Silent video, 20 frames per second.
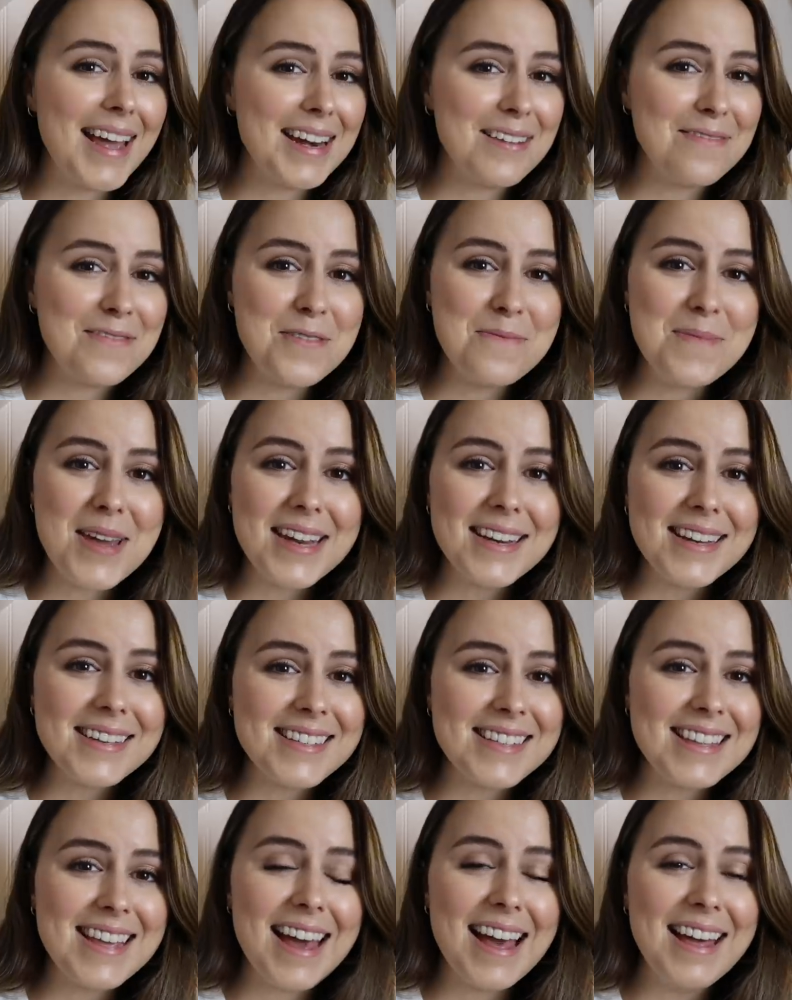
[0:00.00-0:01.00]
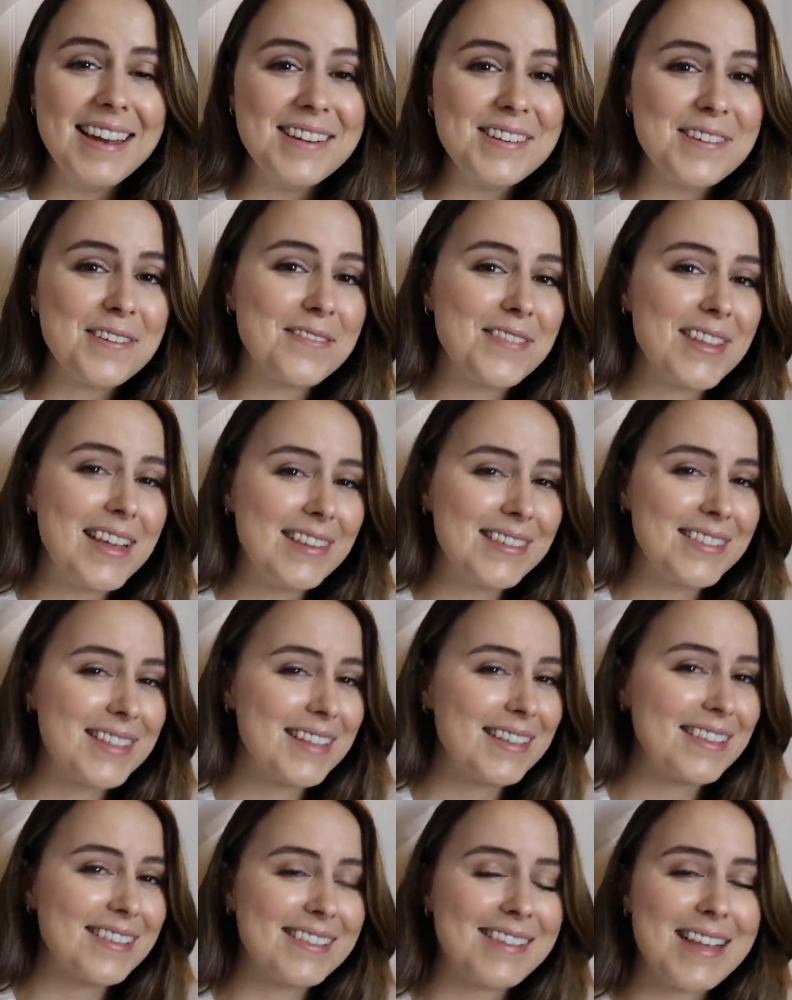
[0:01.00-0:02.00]
And if you made it to the end of this
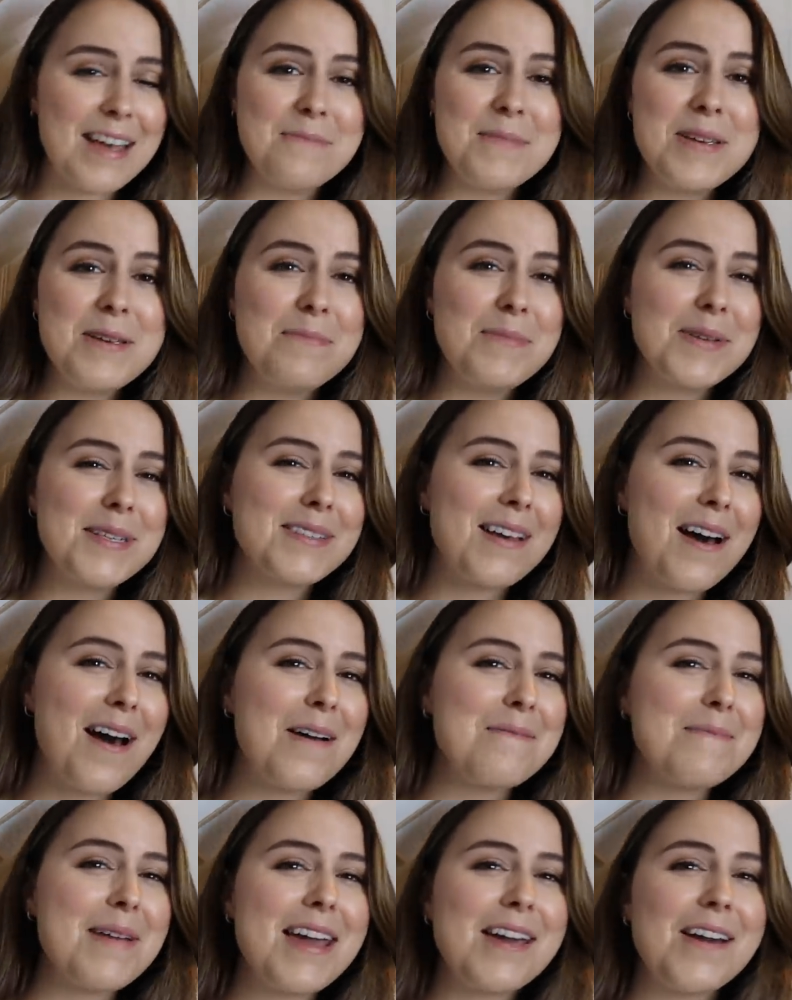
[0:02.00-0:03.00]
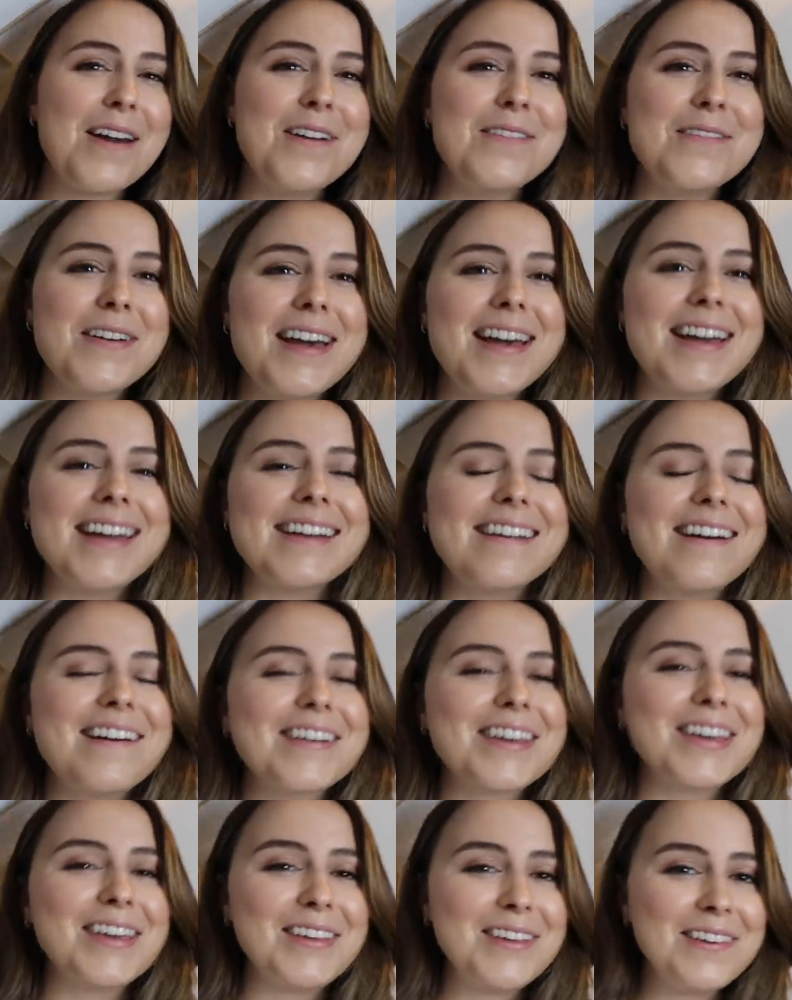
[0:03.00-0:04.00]
semi-bizarre makeover in
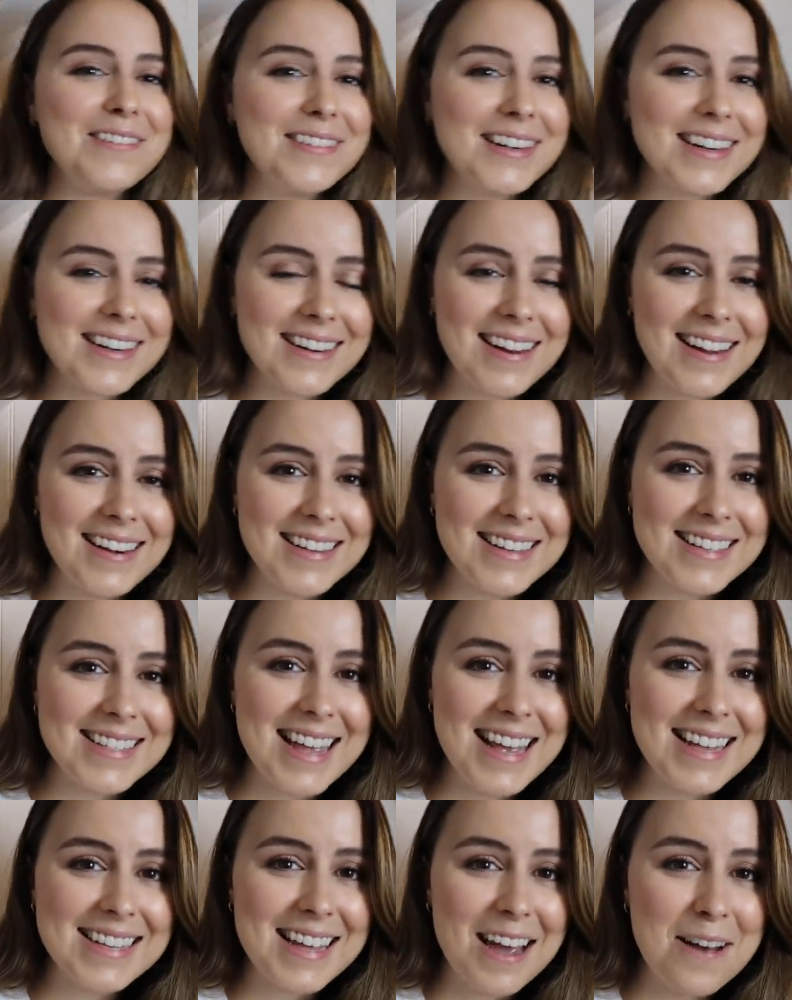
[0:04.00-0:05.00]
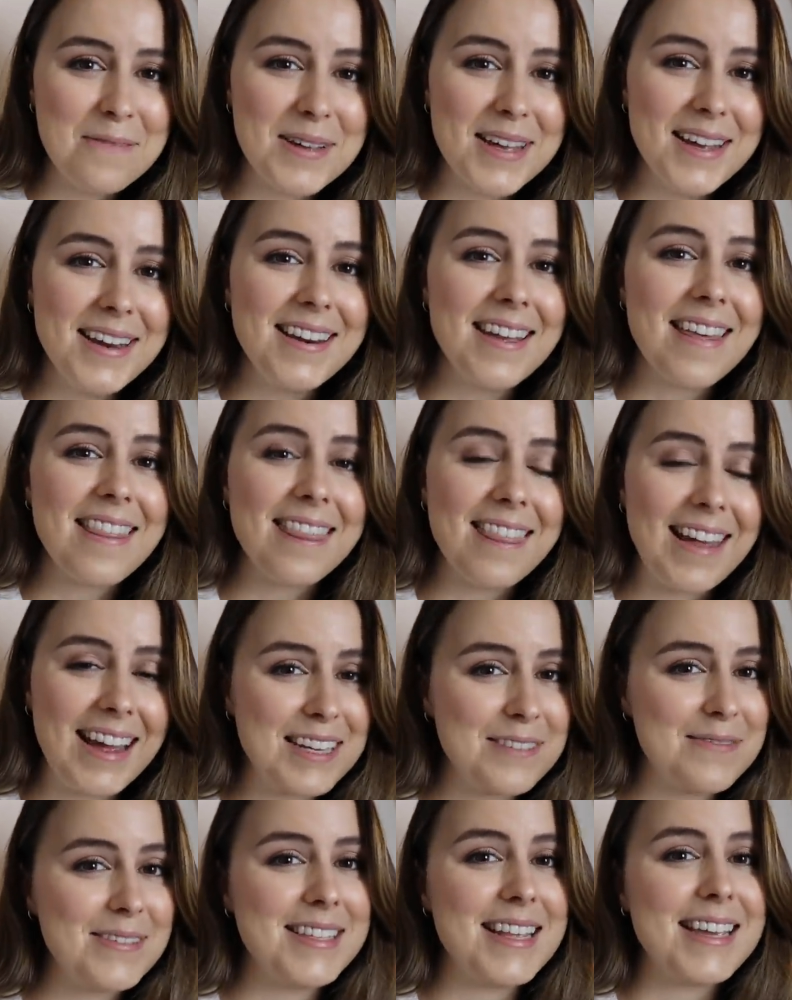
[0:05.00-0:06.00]
our cute little understairs cupboard,
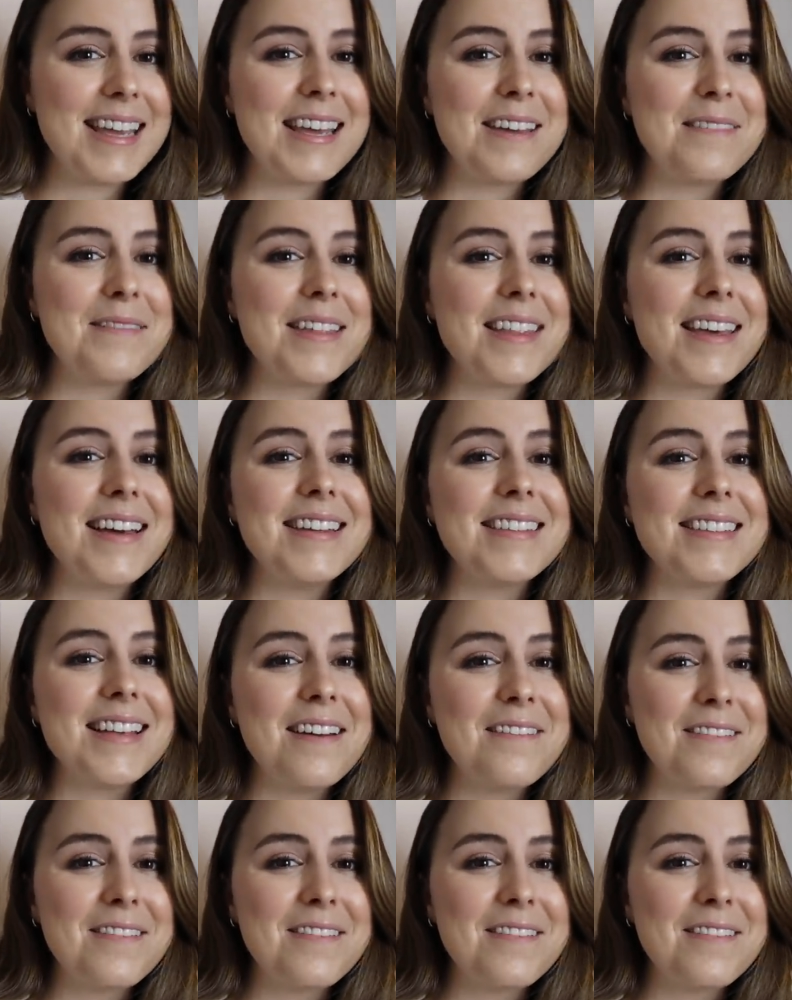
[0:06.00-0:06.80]
thanks for sticking with us.